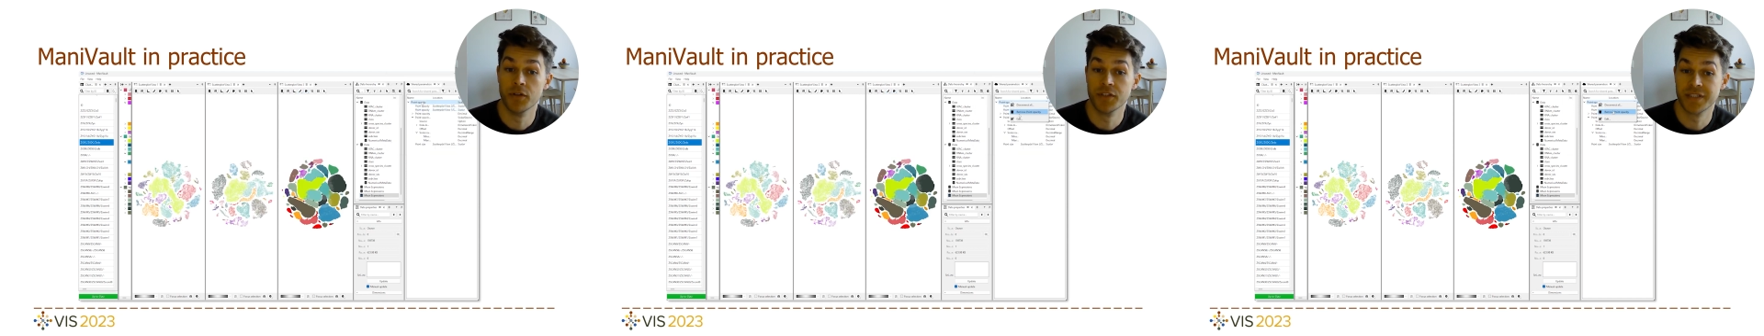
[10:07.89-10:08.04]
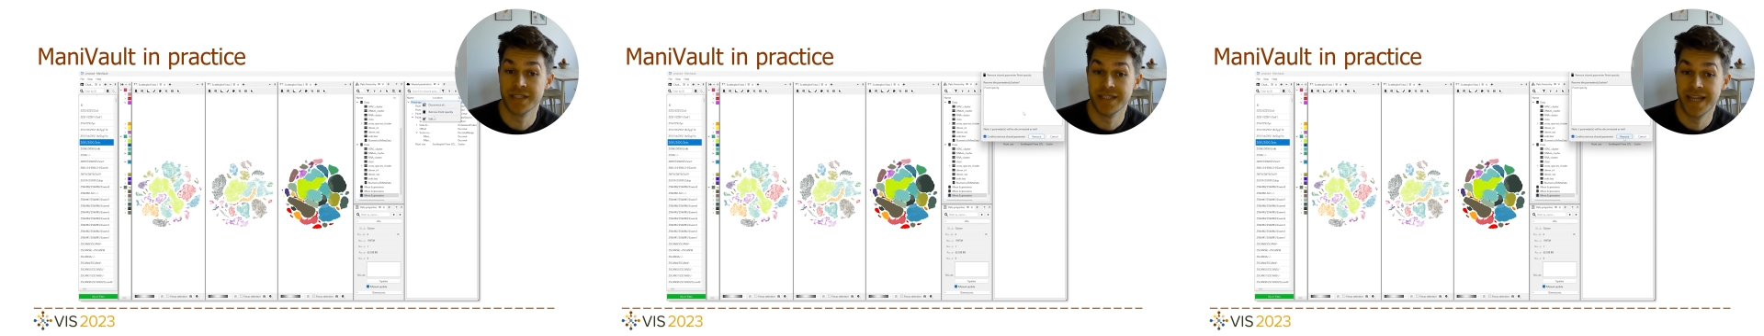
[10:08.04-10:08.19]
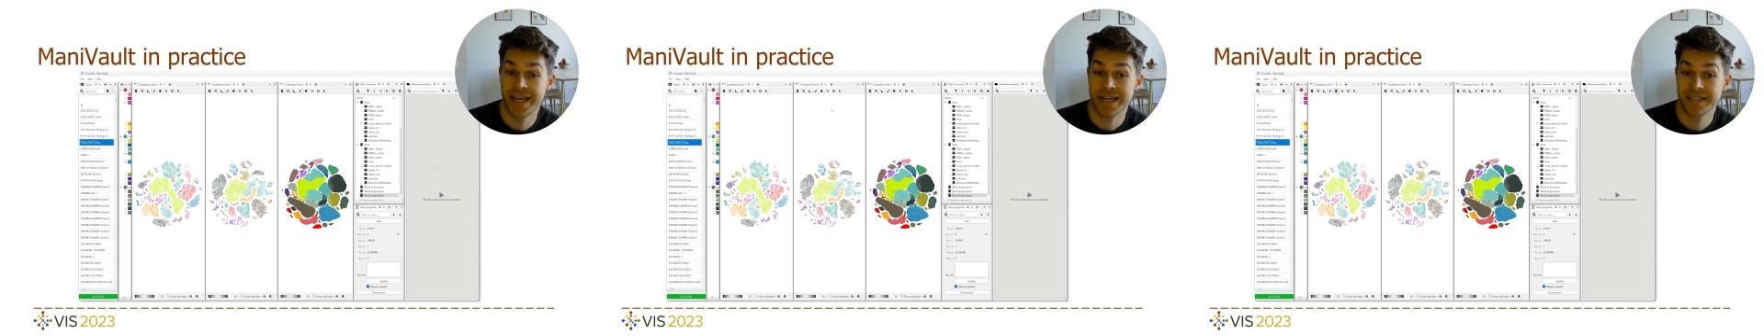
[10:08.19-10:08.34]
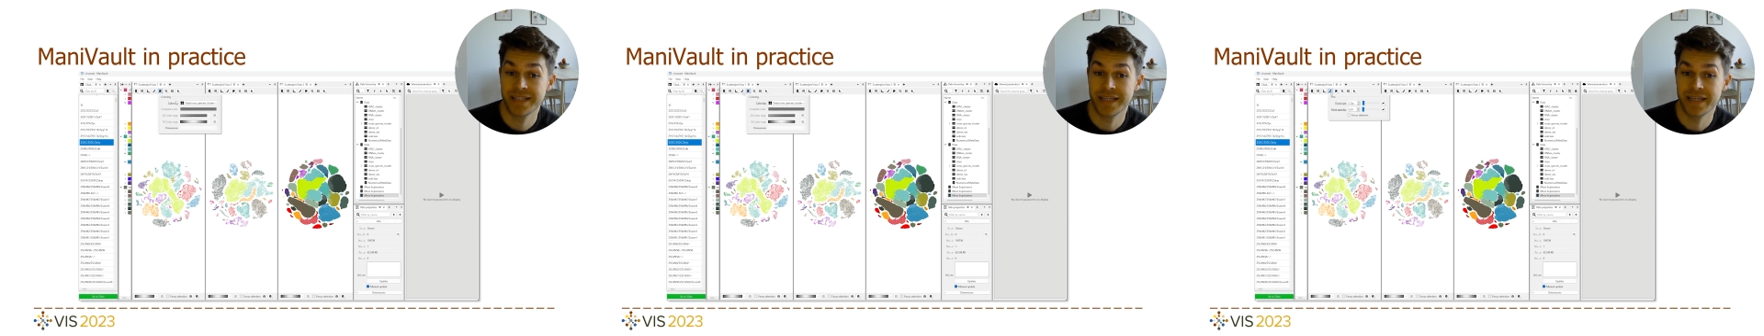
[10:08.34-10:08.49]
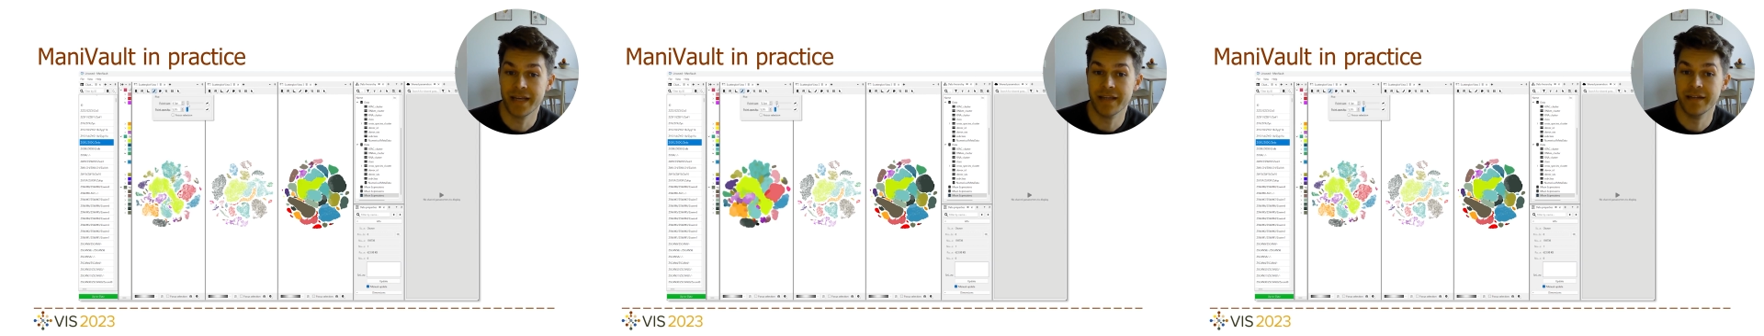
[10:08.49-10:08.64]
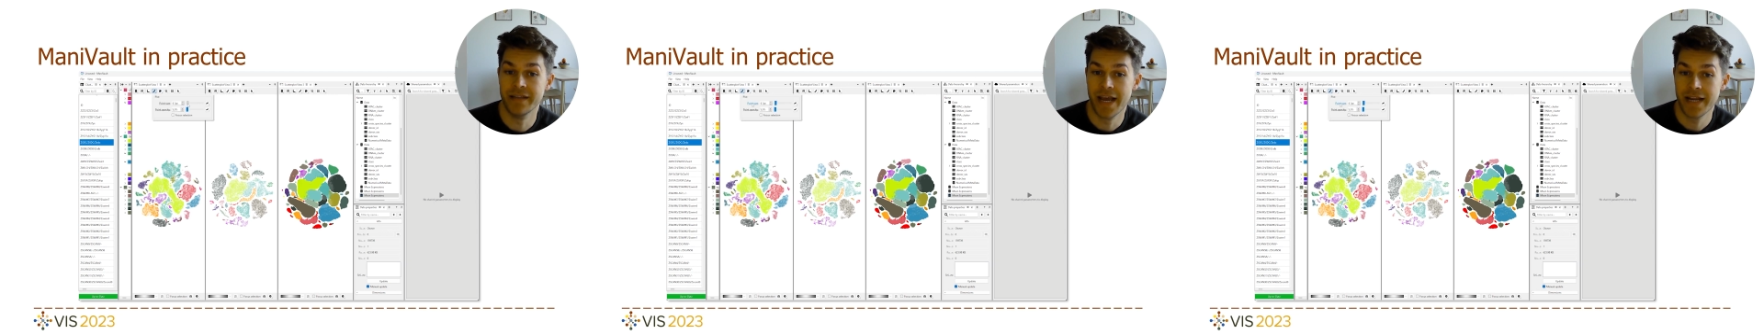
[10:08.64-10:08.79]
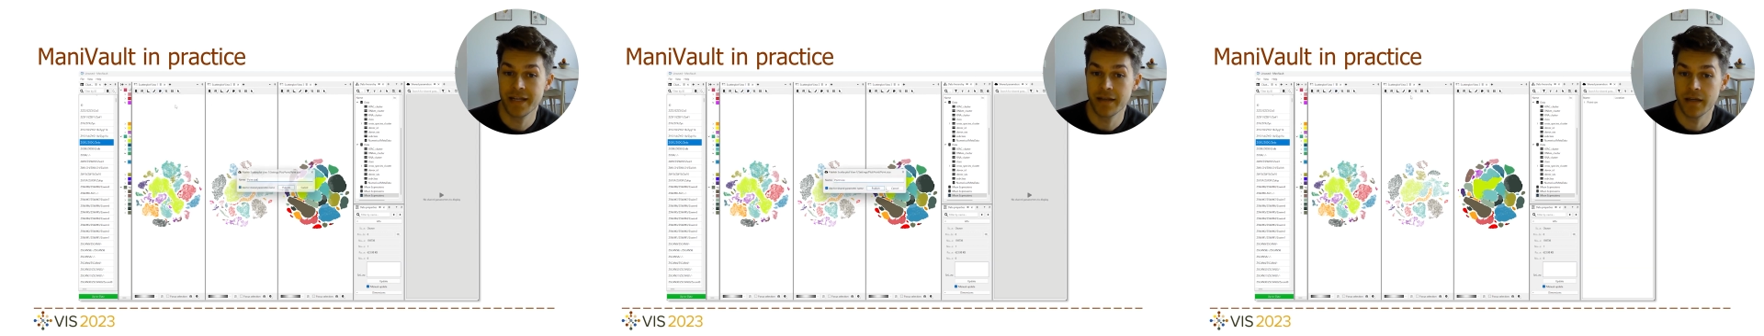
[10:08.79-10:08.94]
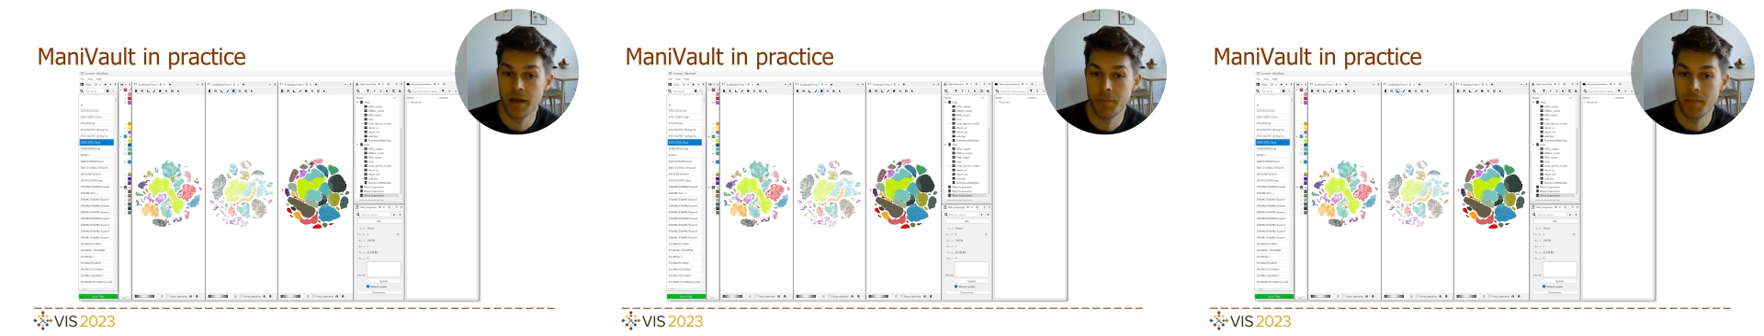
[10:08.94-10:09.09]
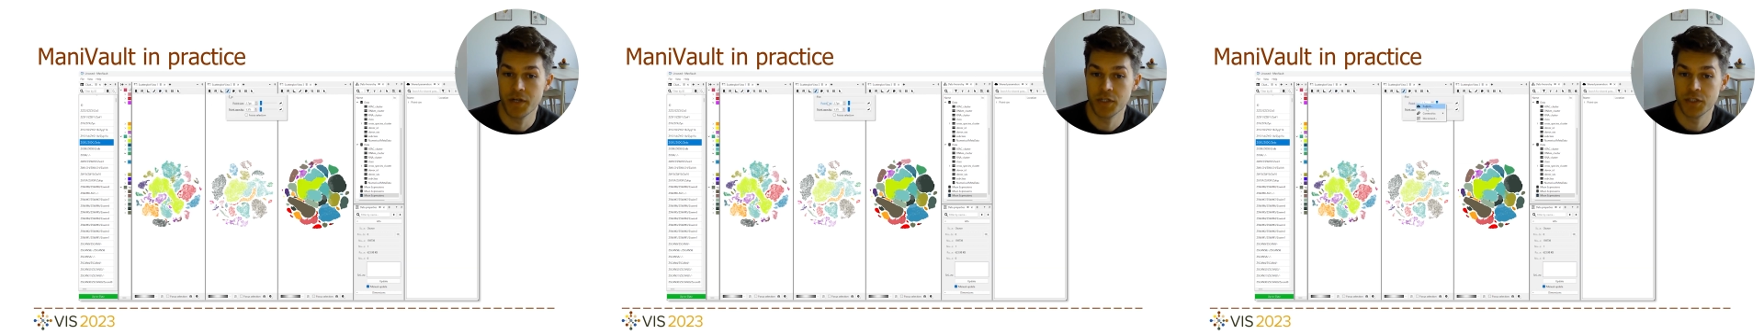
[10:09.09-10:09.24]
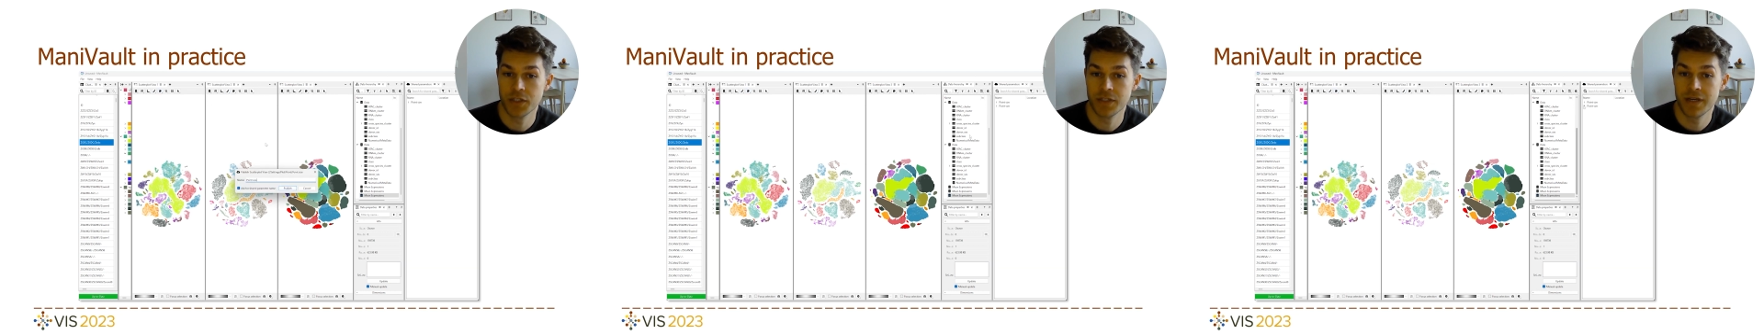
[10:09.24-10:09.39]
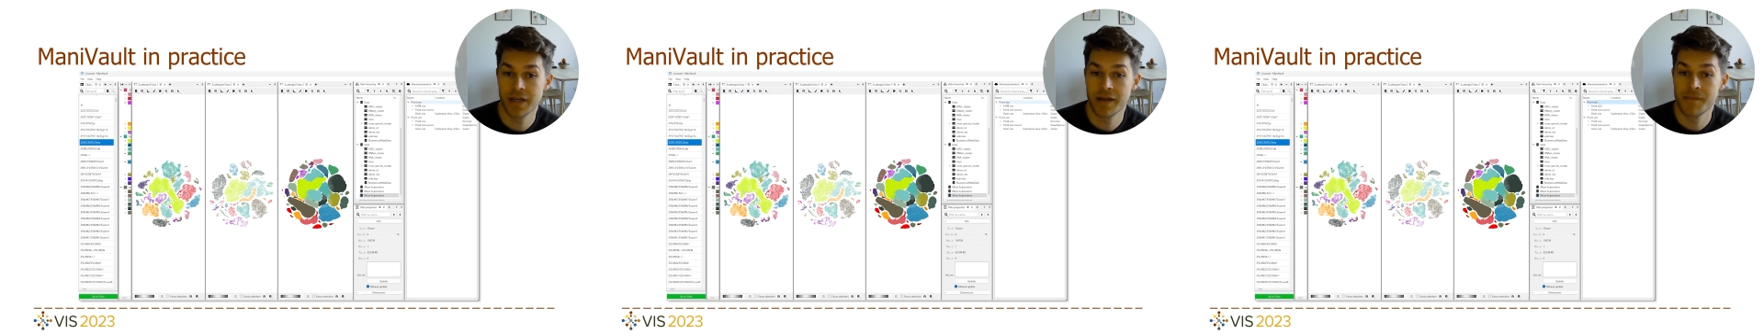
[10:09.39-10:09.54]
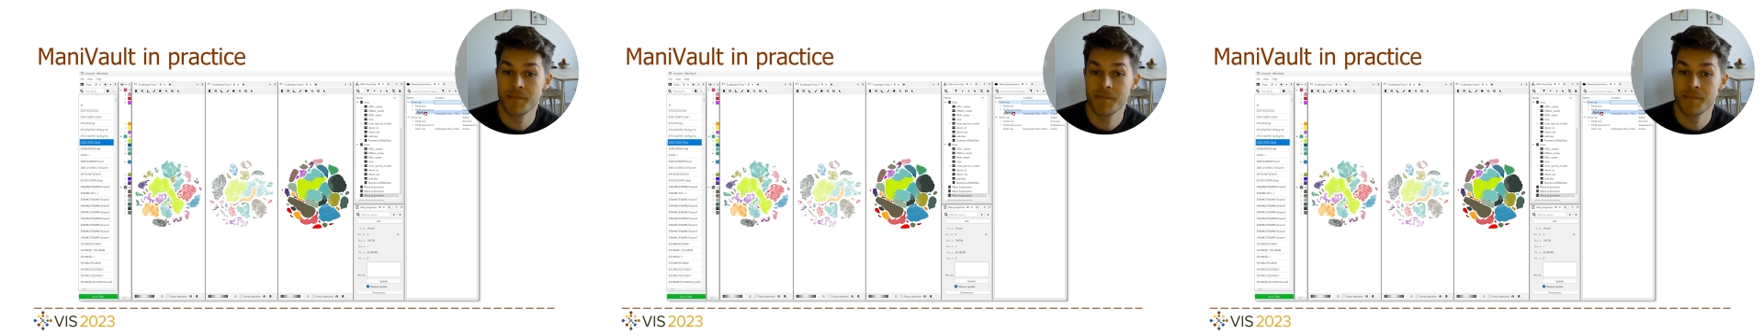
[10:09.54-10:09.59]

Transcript: selecting a data dimension,